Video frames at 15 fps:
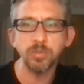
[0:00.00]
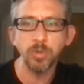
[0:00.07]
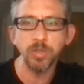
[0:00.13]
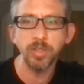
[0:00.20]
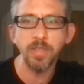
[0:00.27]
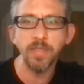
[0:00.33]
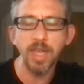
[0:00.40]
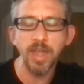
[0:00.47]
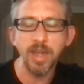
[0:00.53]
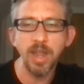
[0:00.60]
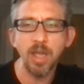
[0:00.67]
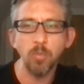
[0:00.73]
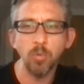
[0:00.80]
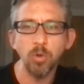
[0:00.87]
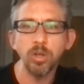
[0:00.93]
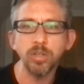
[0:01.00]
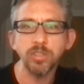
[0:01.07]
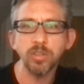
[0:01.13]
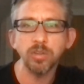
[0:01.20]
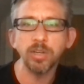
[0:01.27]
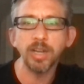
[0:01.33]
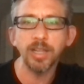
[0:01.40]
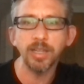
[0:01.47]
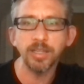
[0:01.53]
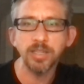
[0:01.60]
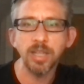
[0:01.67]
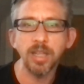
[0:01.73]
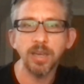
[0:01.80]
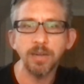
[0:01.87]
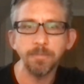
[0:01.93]
within their networks on
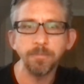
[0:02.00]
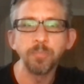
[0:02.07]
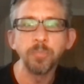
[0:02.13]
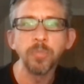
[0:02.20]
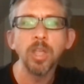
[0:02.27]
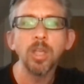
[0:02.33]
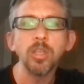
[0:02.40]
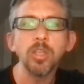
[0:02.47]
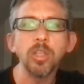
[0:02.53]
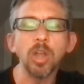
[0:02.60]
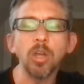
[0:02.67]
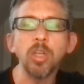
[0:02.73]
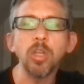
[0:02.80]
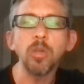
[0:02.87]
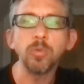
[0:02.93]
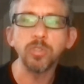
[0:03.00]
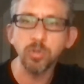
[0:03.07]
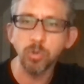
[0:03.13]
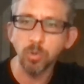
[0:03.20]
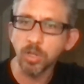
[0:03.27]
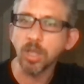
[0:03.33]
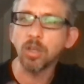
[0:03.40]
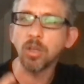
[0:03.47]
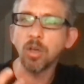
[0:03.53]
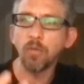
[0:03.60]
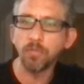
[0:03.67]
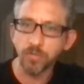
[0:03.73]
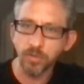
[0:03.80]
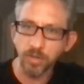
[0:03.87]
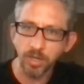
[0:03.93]
LinkedIn, you know, who was talking
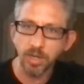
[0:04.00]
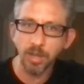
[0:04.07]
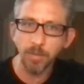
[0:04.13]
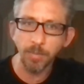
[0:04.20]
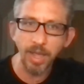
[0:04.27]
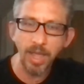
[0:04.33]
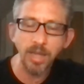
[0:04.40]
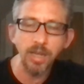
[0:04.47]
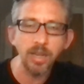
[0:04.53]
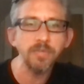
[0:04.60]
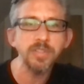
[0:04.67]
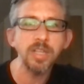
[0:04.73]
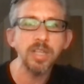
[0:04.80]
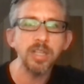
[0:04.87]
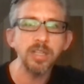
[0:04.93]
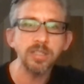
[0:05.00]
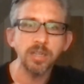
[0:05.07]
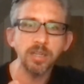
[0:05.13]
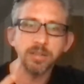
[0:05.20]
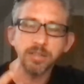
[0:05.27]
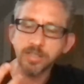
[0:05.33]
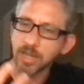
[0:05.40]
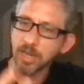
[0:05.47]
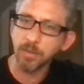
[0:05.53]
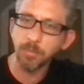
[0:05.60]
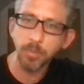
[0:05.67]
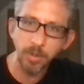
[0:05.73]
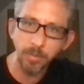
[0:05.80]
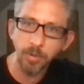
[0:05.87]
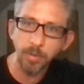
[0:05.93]
confidently about NFTs and telling
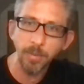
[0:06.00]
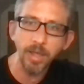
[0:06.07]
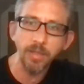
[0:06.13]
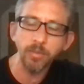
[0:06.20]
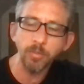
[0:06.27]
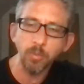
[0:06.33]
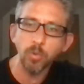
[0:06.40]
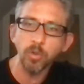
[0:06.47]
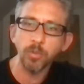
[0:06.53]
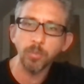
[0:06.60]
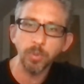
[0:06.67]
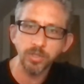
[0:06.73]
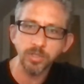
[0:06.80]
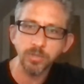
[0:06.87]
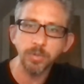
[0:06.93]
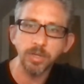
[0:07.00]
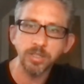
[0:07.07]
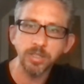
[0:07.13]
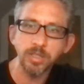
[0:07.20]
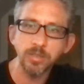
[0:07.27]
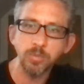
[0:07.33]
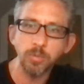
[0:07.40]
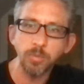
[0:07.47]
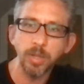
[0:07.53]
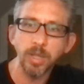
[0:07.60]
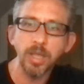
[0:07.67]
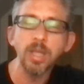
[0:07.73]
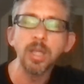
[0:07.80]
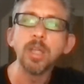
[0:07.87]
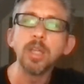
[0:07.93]
people about them or what the possibilities would
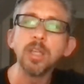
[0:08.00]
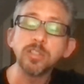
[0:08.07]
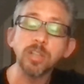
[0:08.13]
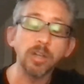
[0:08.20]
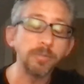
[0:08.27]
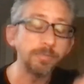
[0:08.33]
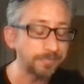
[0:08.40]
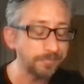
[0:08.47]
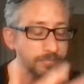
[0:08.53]
be. So